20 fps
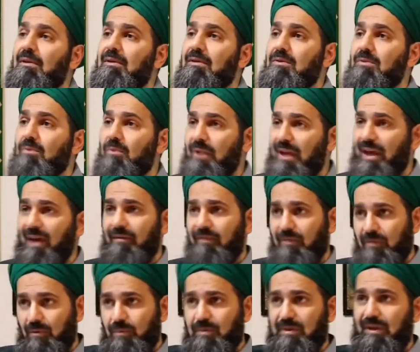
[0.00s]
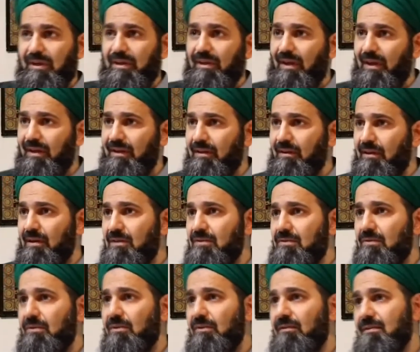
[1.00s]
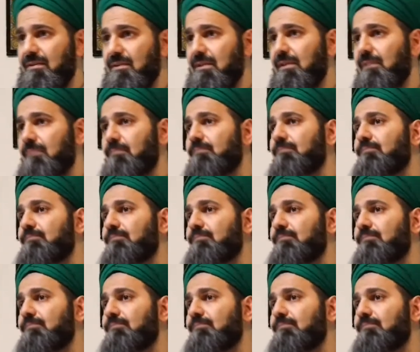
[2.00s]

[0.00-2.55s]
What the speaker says: So we have groups like that in the history of Islam.